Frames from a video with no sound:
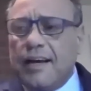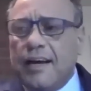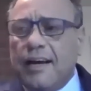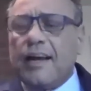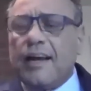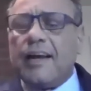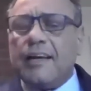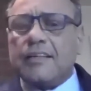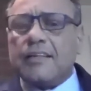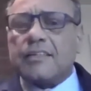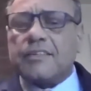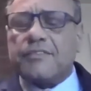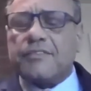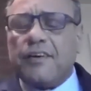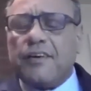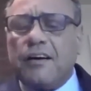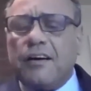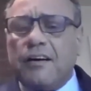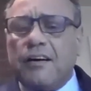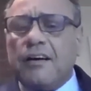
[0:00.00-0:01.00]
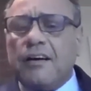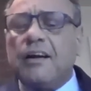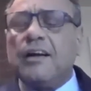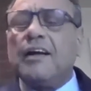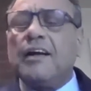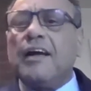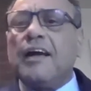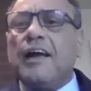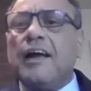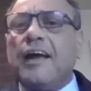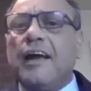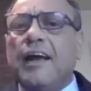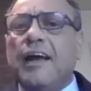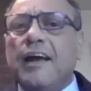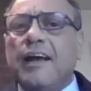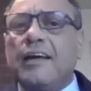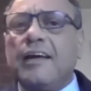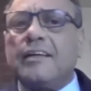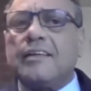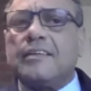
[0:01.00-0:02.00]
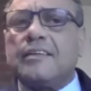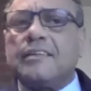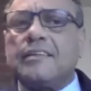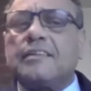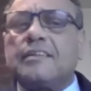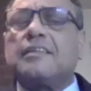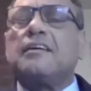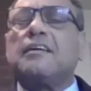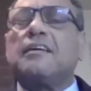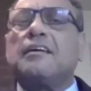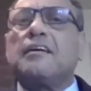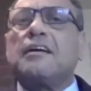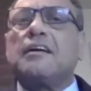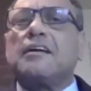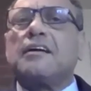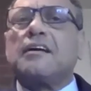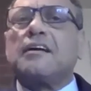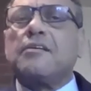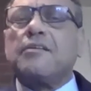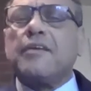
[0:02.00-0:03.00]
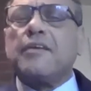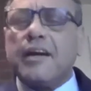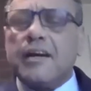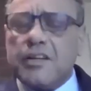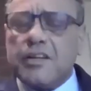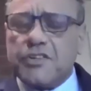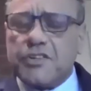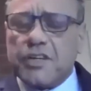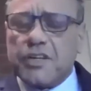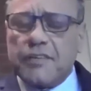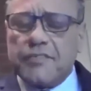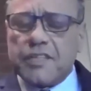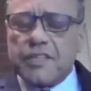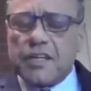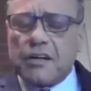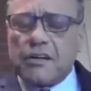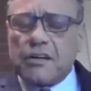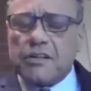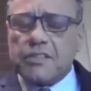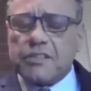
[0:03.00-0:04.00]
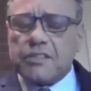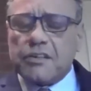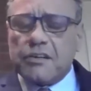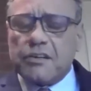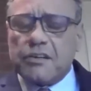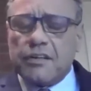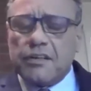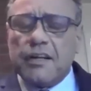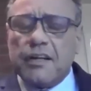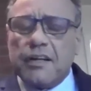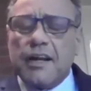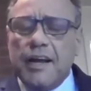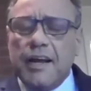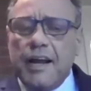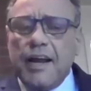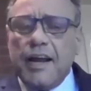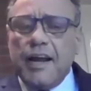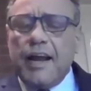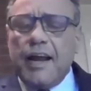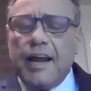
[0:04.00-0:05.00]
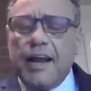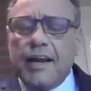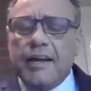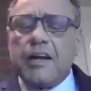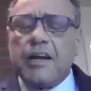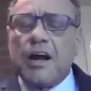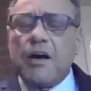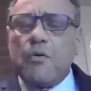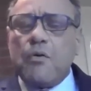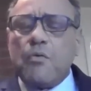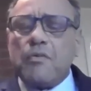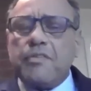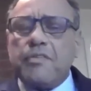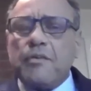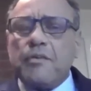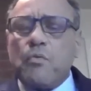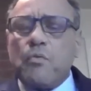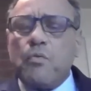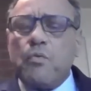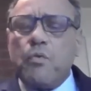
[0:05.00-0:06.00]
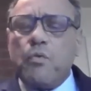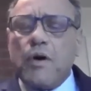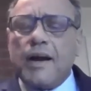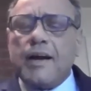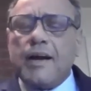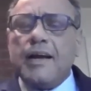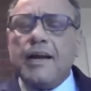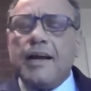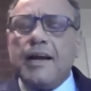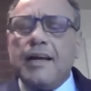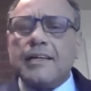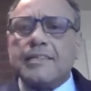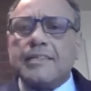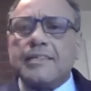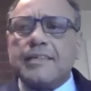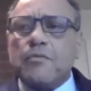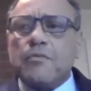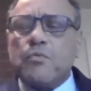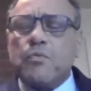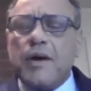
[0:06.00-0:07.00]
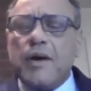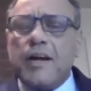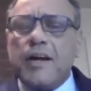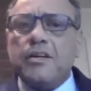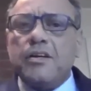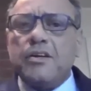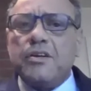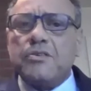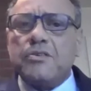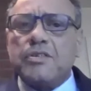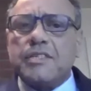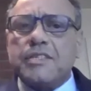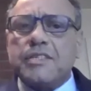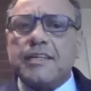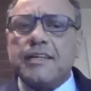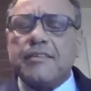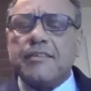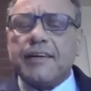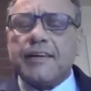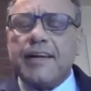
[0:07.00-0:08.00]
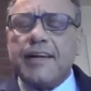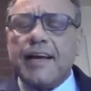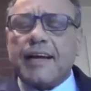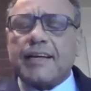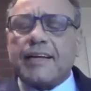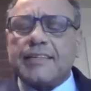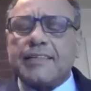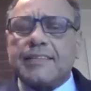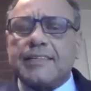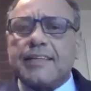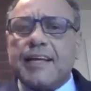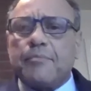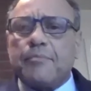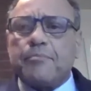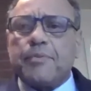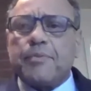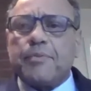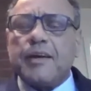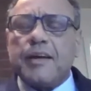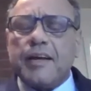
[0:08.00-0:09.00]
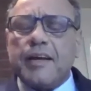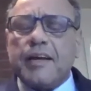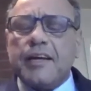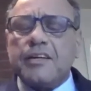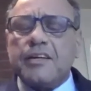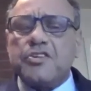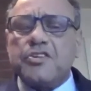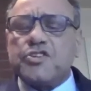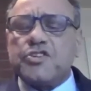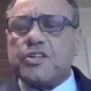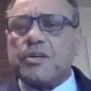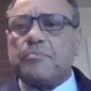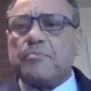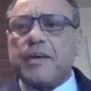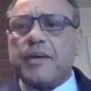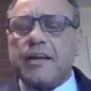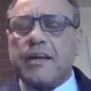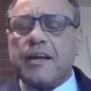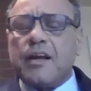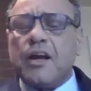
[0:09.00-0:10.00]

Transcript: as far as green initiatives are concerned, and when do you see the next step in shipping,